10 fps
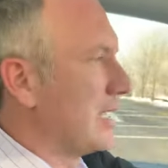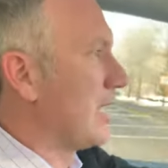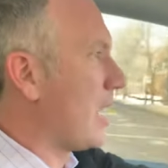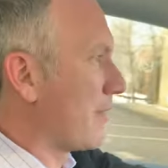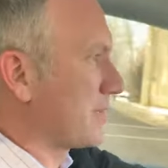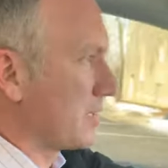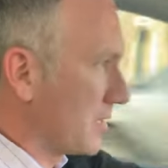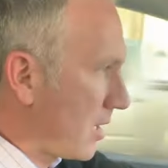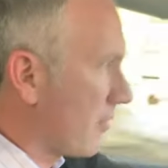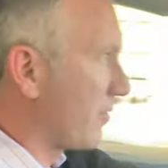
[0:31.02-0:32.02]
often
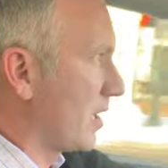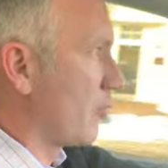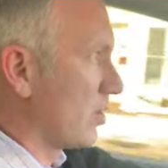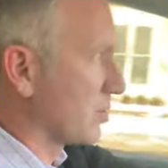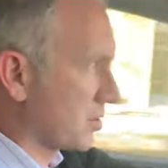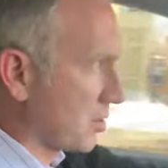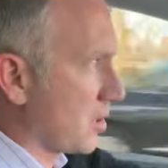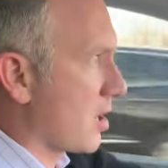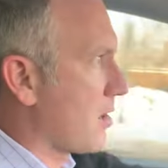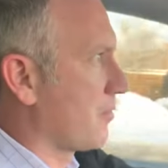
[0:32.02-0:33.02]
enough, it will turn
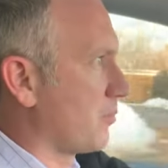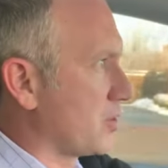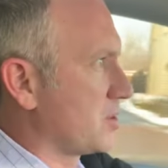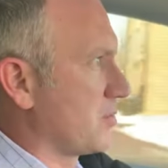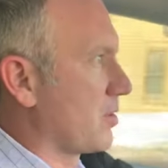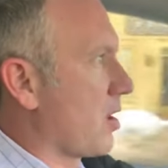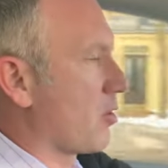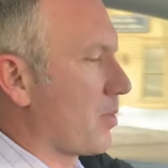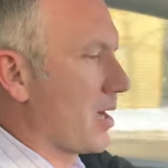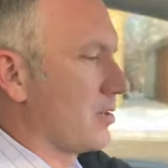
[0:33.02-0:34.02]
it off and put you in
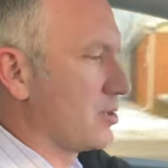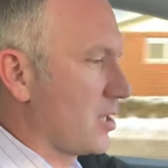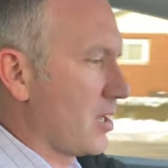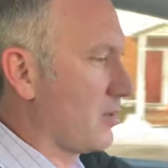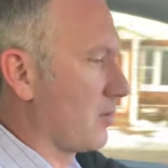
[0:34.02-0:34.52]
autopilot jail.